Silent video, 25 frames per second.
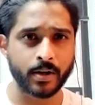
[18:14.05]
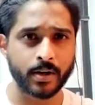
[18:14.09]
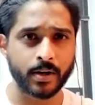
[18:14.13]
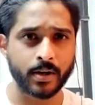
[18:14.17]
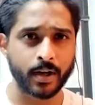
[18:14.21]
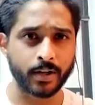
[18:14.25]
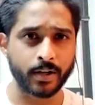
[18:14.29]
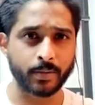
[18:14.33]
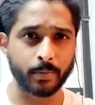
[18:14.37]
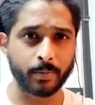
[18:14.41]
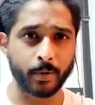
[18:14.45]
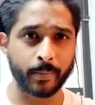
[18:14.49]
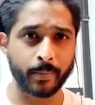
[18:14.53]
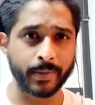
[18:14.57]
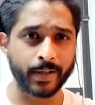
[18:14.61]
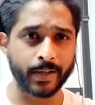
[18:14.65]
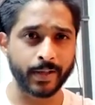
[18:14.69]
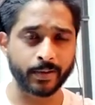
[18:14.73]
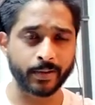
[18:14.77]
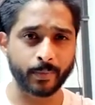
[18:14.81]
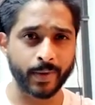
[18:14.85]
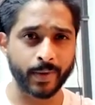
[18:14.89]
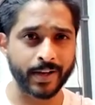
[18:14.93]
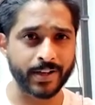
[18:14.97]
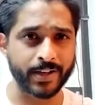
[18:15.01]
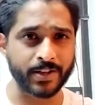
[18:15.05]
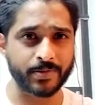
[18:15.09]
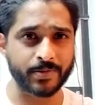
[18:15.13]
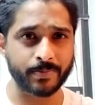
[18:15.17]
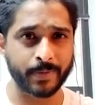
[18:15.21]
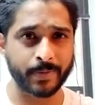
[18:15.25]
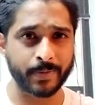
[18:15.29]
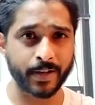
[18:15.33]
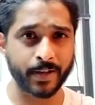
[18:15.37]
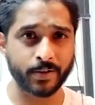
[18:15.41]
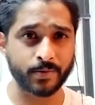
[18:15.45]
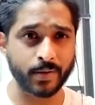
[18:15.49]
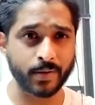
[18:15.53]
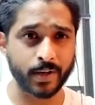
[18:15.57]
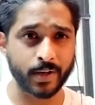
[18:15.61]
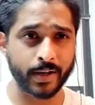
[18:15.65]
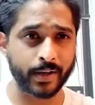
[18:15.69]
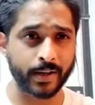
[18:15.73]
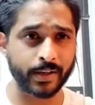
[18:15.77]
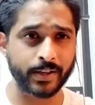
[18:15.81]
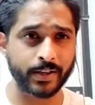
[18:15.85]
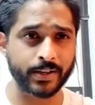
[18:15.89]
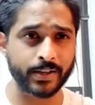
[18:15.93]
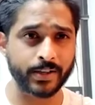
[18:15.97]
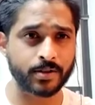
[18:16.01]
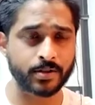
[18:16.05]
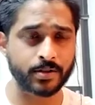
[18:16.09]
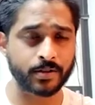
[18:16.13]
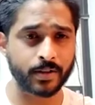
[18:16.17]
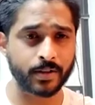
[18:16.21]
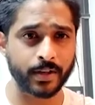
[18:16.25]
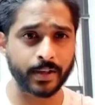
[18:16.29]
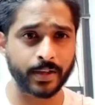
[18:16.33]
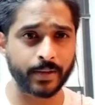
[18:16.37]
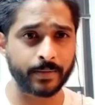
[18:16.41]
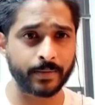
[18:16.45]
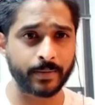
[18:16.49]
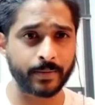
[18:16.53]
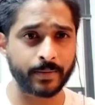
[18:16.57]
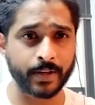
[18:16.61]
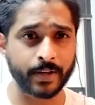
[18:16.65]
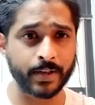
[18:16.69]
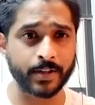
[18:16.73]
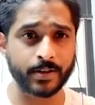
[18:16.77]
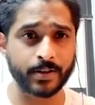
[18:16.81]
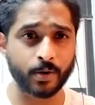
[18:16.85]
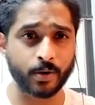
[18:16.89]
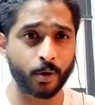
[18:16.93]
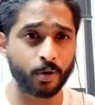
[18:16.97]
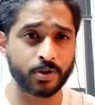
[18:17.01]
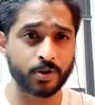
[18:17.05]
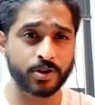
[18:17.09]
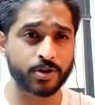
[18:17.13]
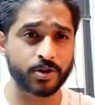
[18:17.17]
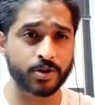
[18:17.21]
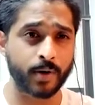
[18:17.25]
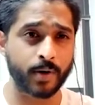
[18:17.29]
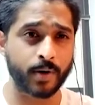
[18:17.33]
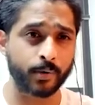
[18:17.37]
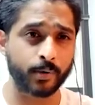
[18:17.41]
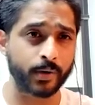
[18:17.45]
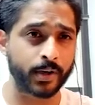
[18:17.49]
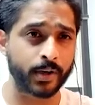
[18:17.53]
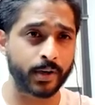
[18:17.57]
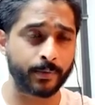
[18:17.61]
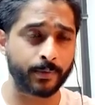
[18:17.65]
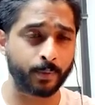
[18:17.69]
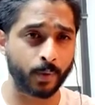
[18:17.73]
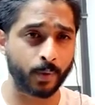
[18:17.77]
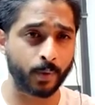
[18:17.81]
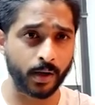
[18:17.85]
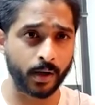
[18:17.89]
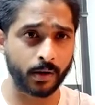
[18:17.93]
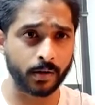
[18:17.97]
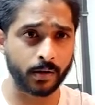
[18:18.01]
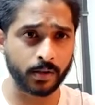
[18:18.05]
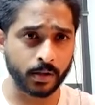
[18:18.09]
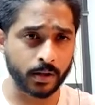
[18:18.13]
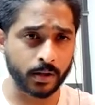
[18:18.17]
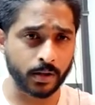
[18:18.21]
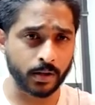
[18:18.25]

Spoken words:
At the moment, like the way he's playing as well, like he holds his ground really well.